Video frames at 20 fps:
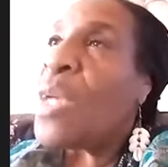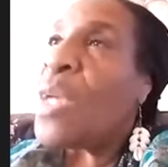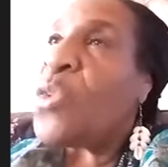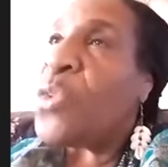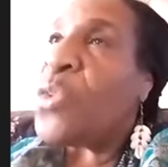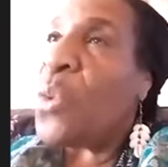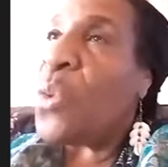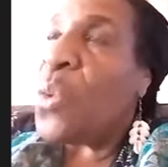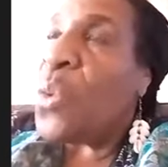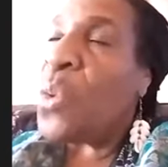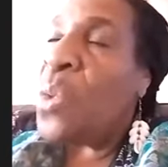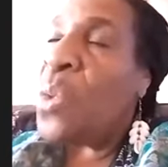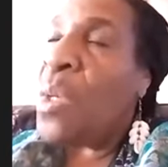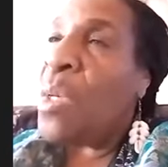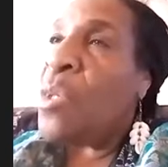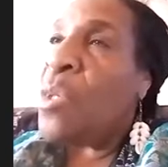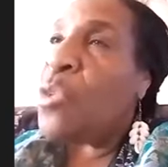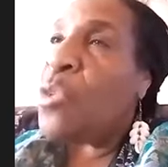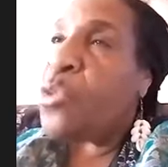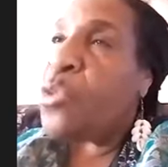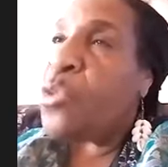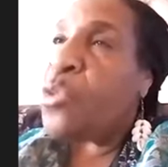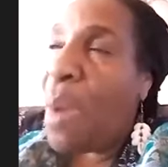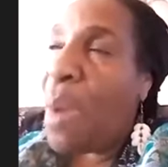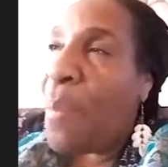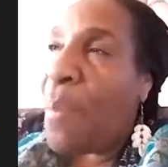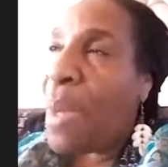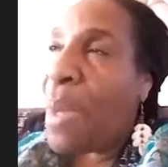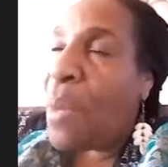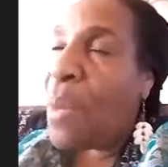So
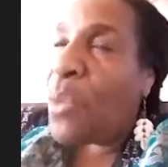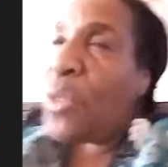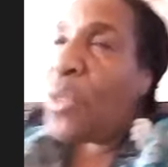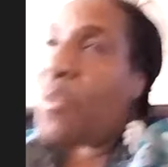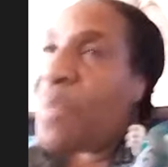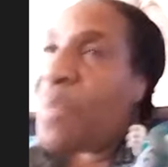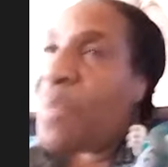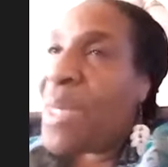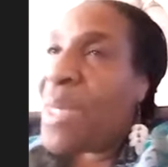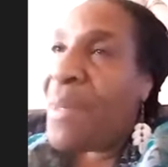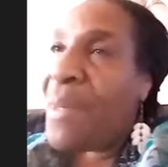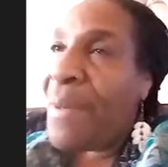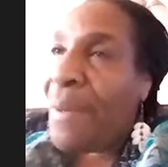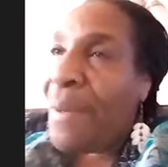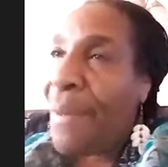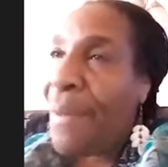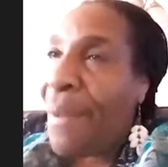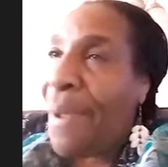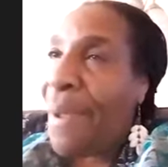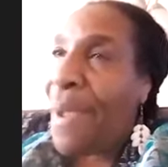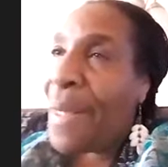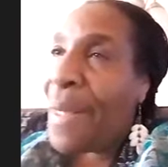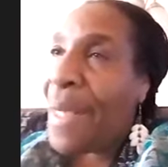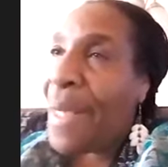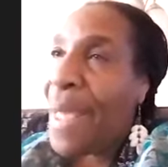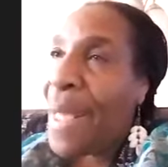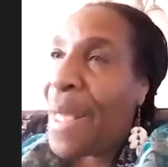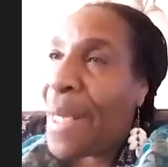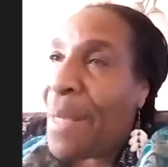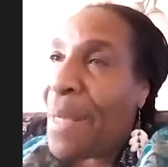trauma would be an
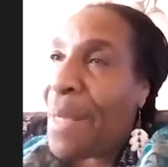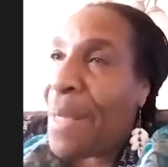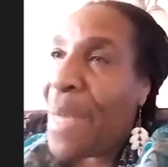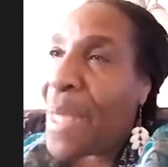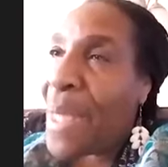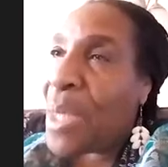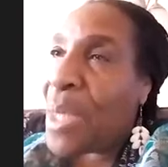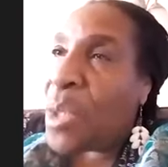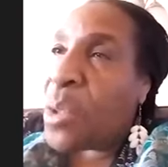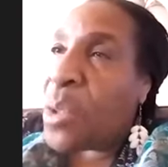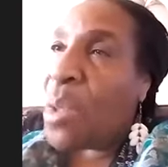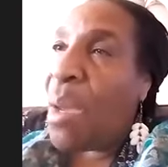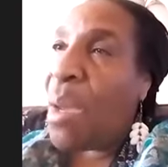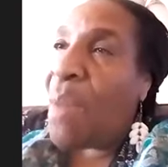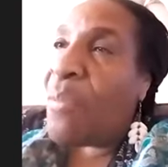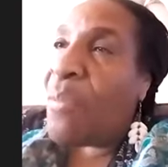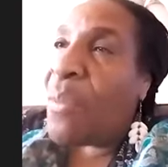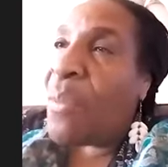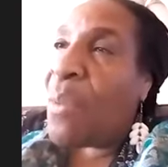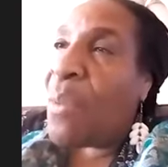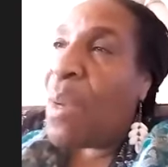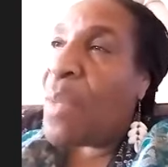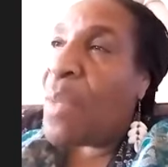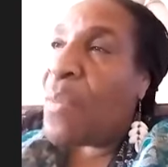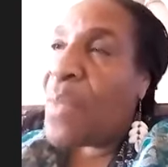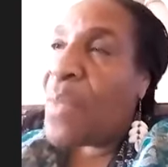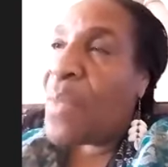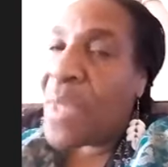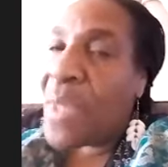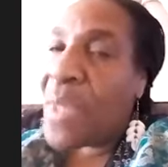element of
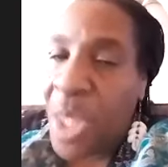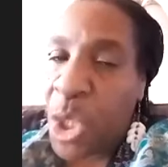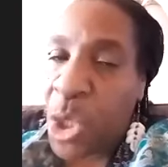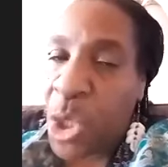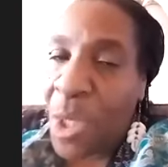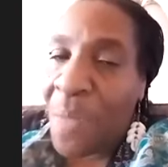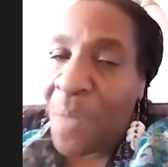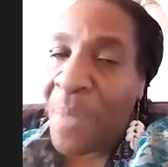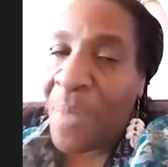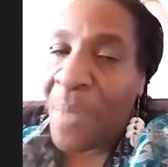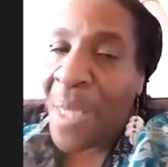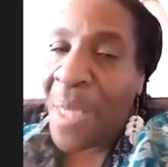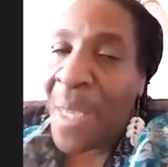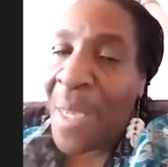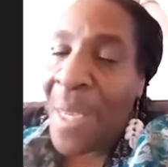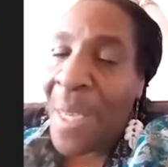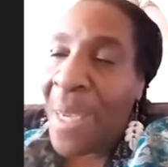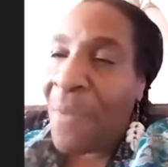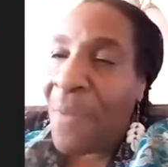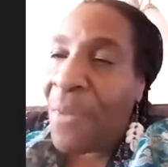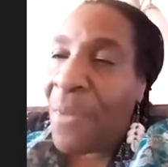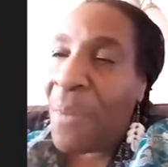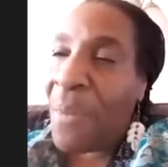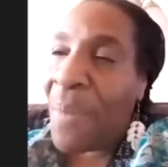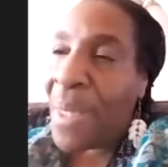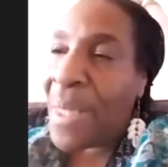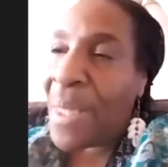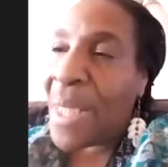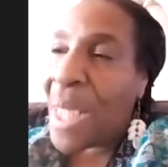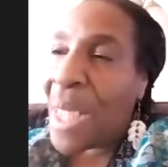conversation because
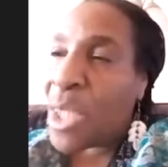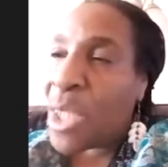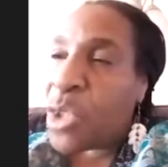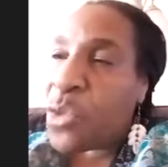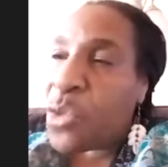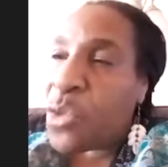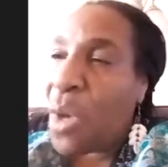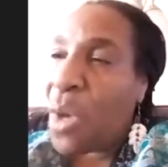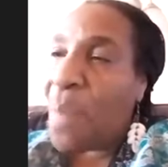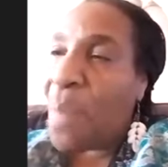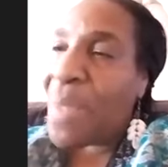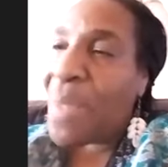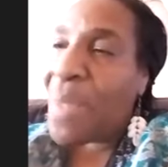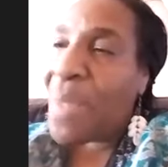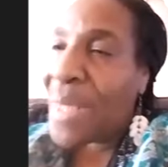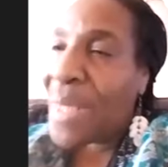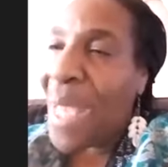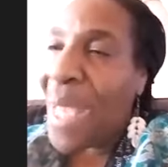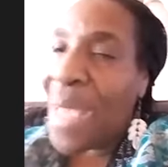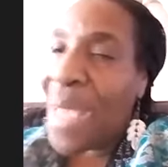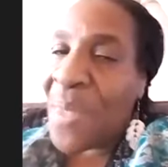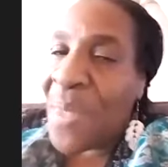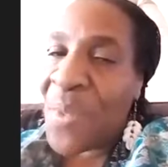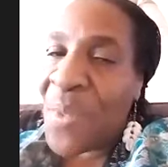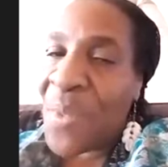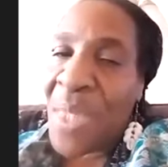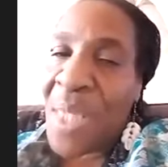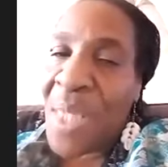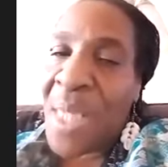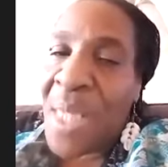everybody gets
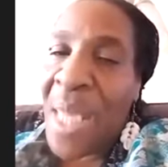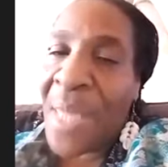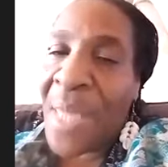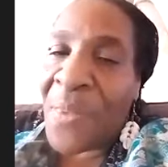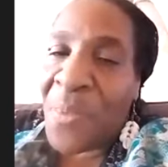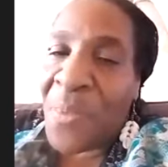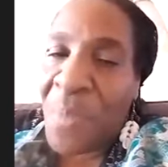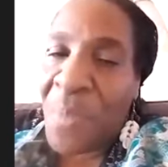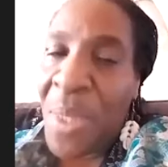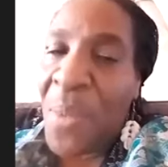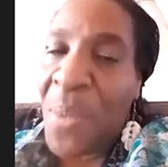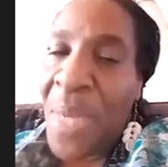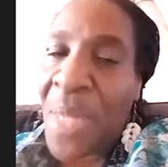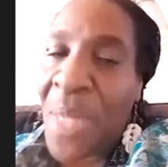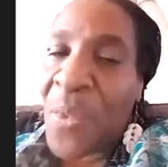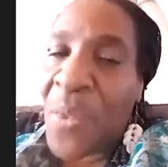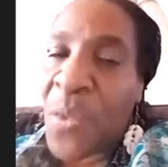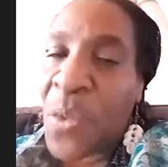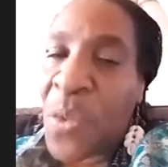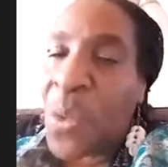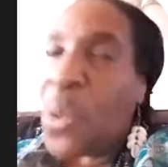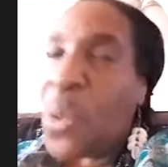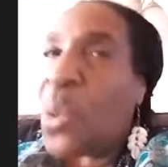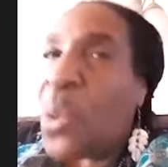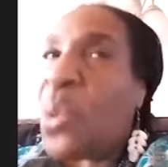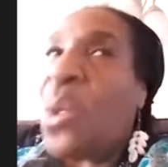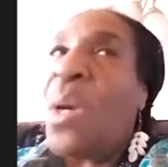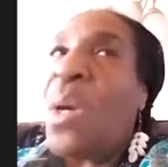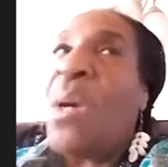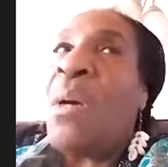traumatized in the experience, you
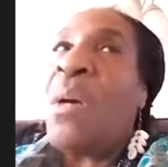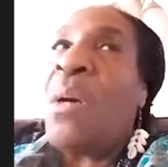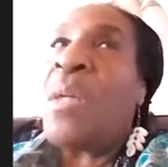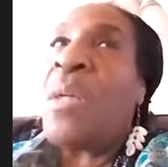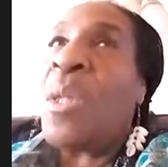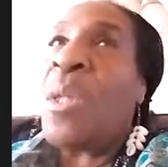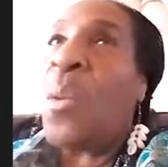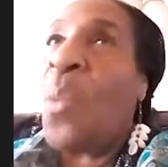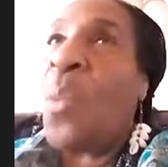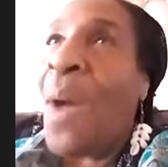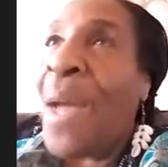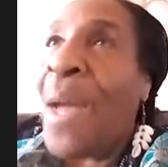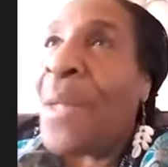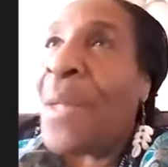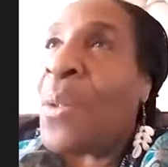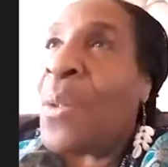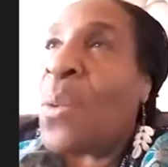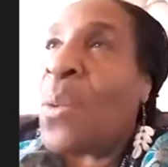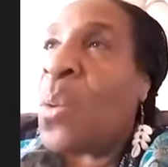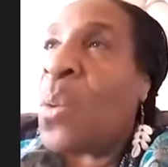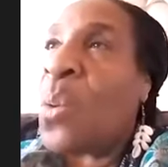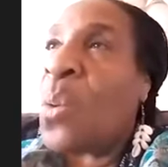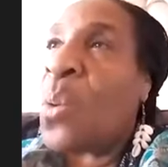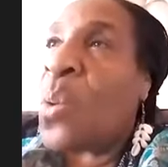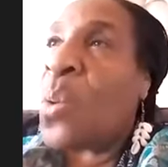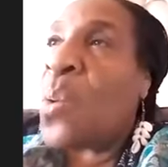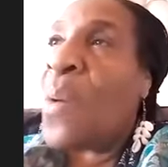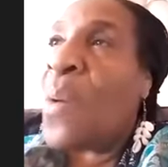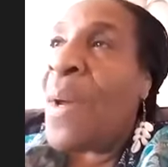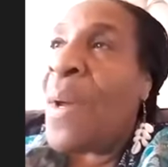know. The one
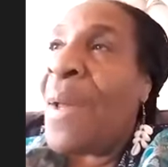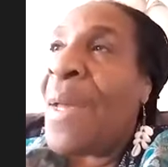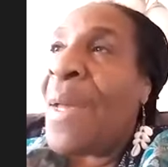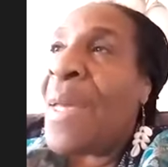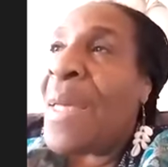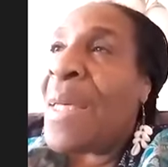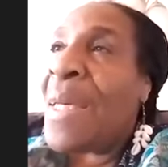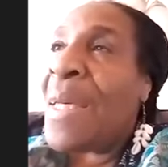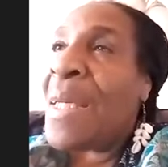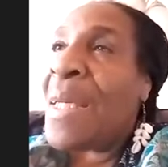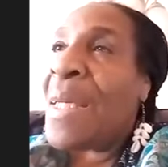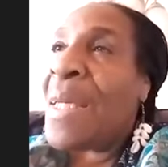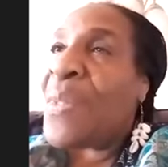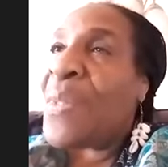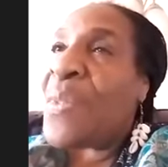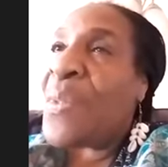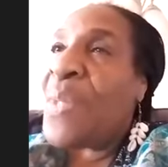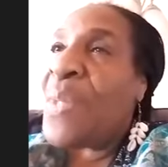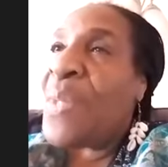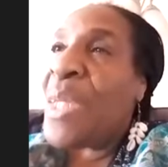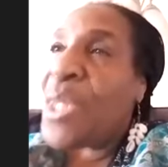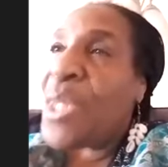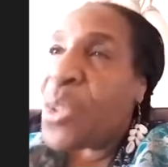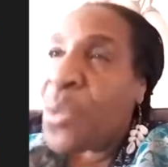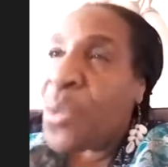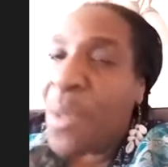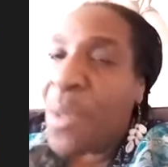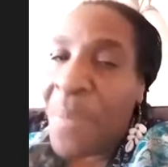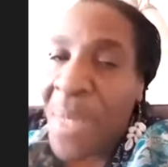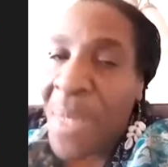who is
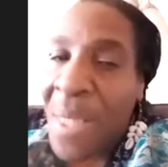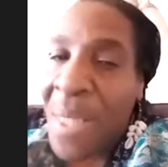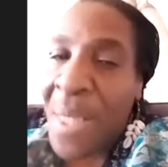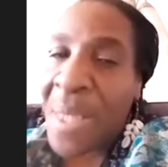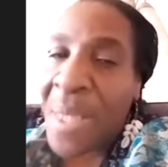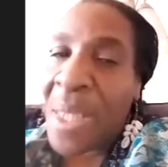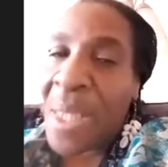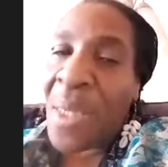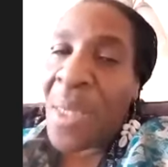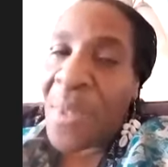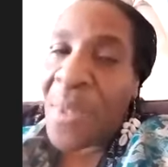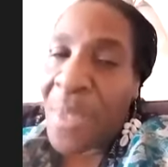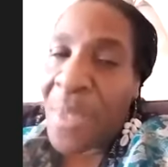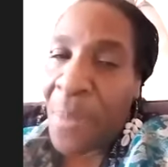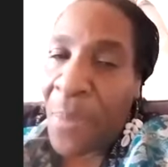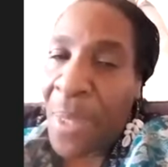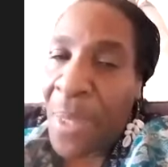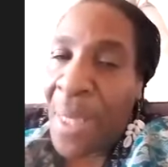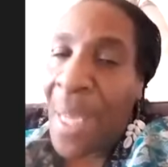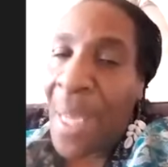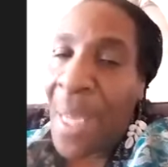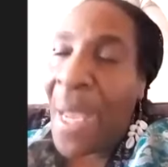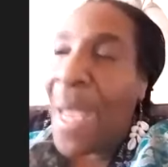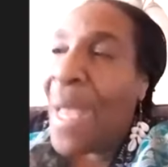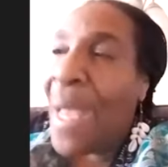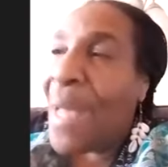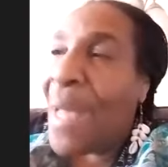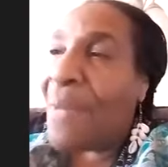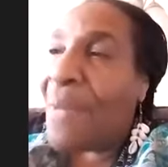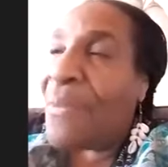discriminating or separate. Like I
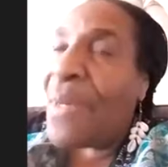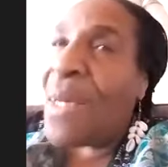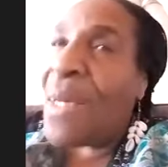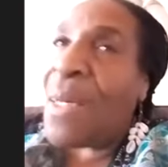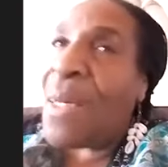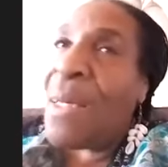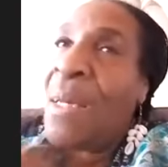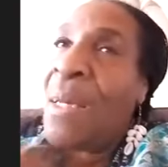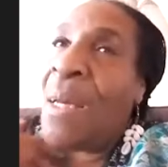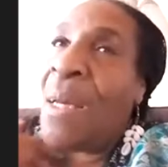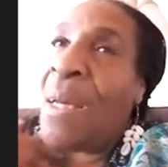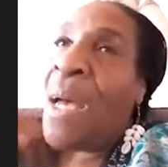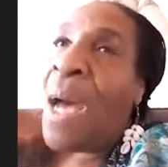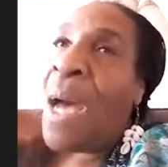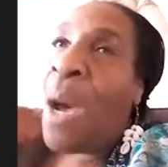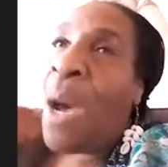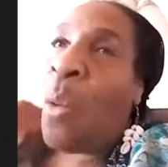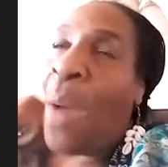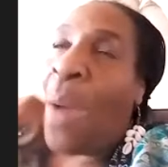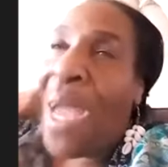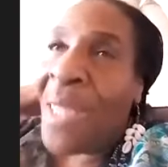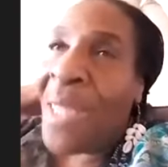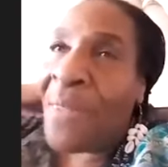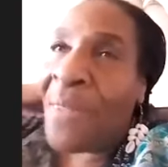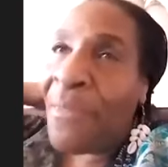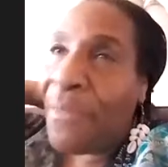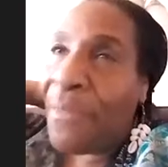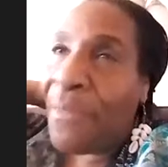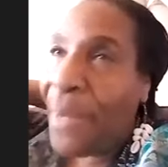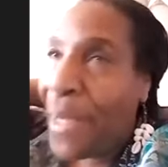have a, a white
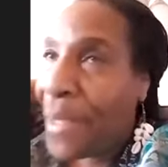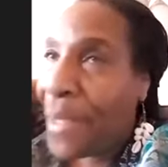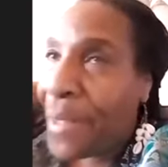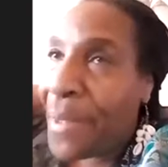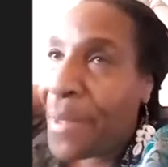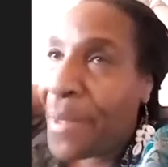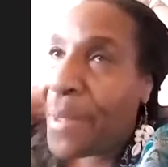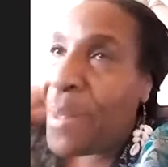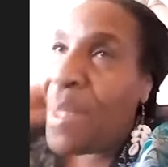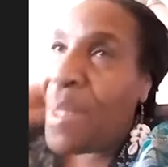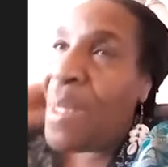friend